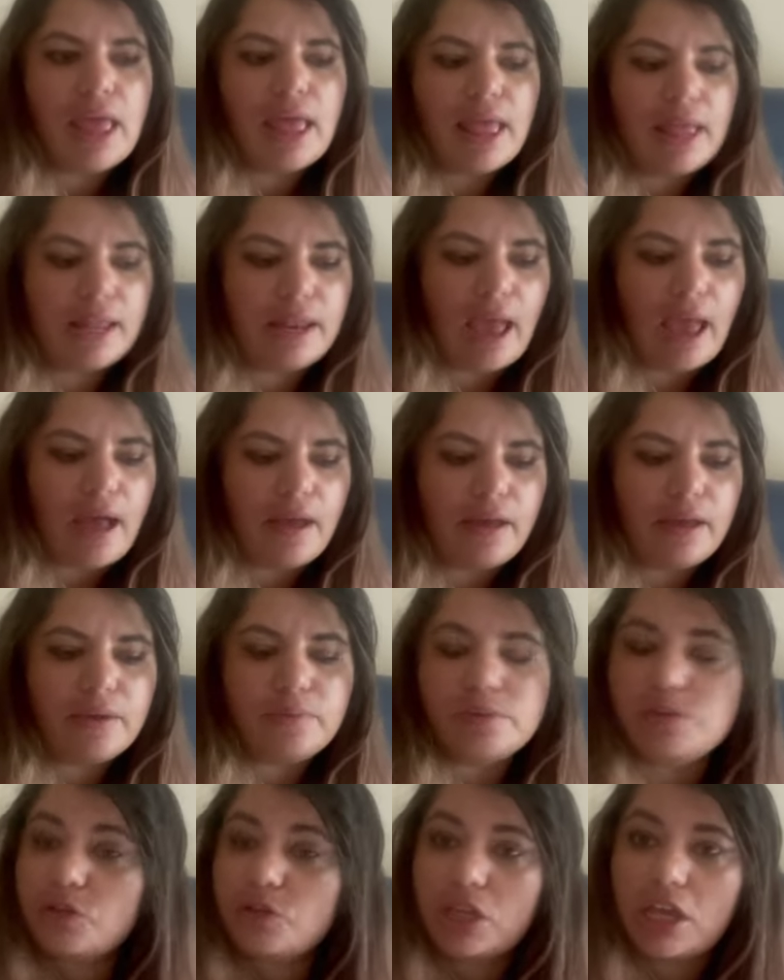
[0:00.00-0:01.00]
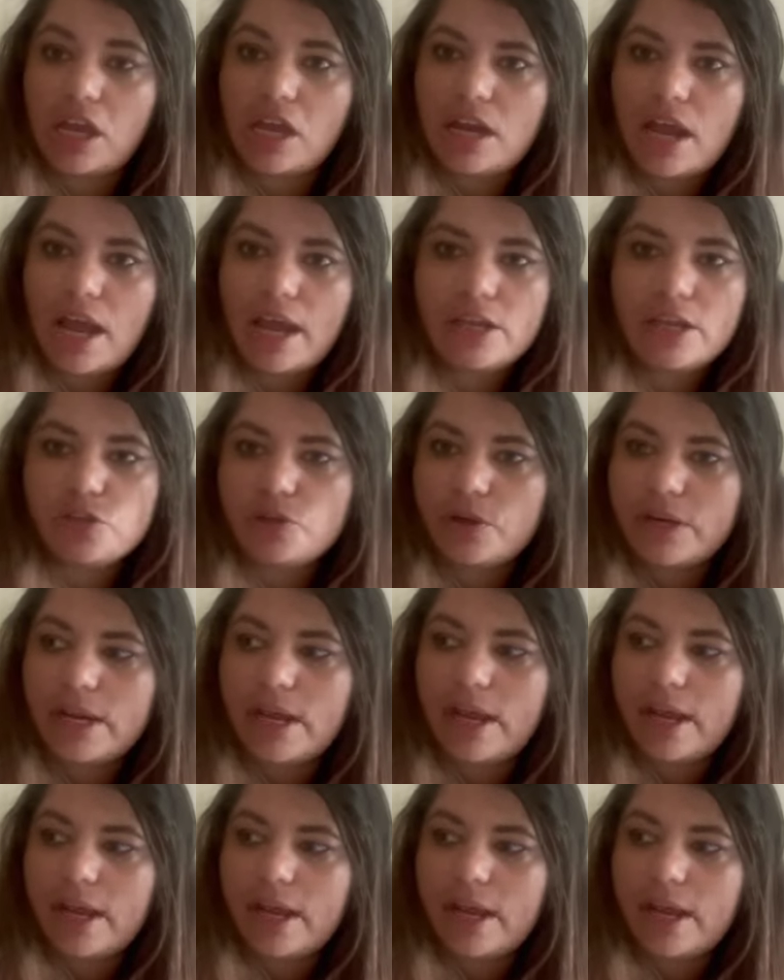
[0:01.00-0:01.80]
And yeah, it was really good. I enjoyed it.